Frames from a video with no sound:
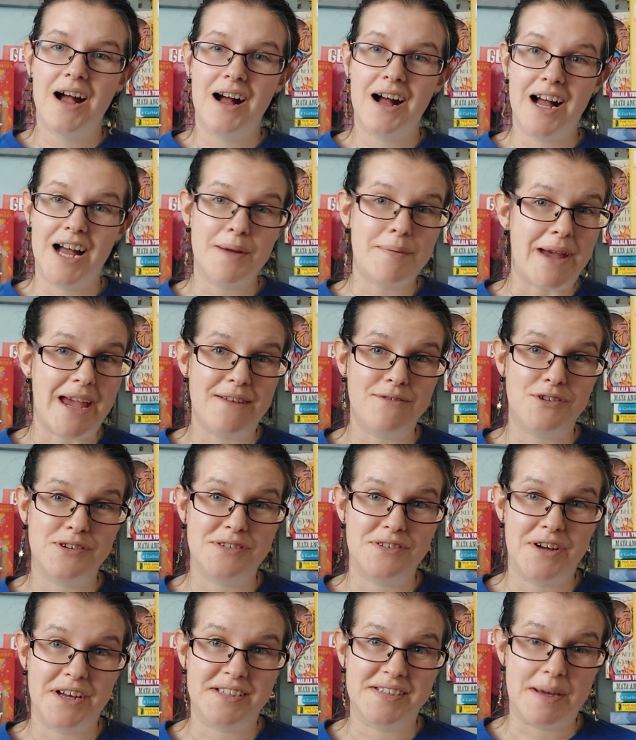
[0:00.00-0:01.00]
Her behaviour
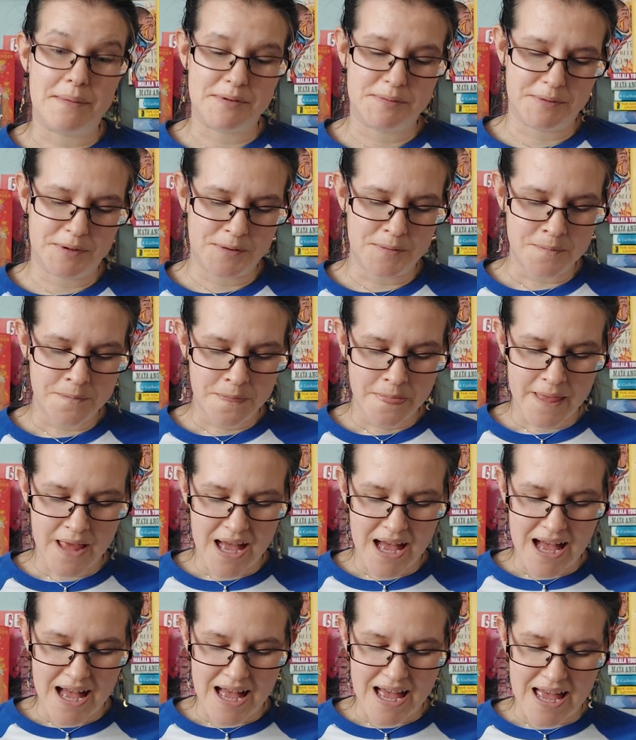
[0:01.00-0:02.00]
is not acceptable,
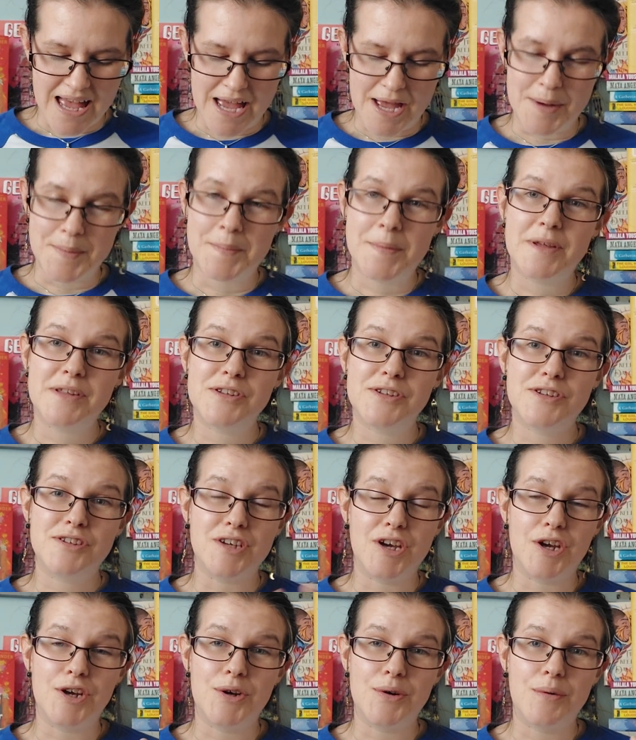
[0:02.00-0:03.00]

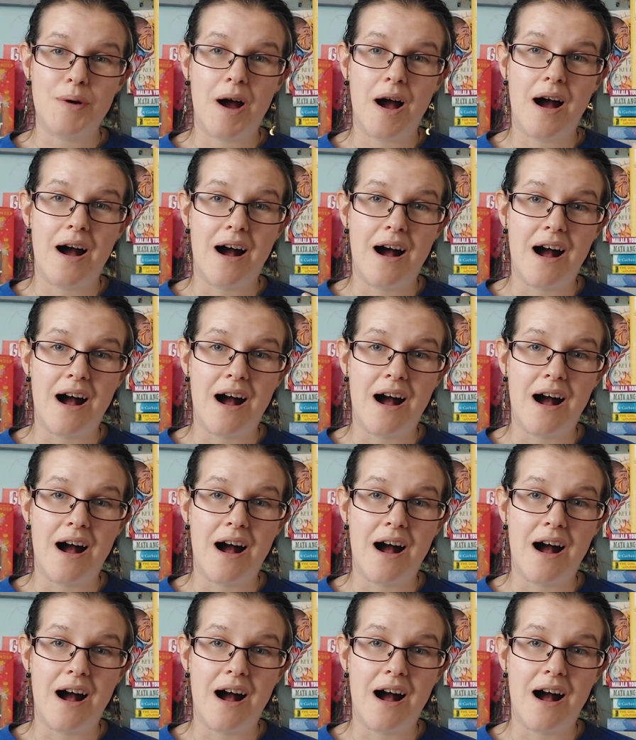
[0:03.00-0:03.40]
so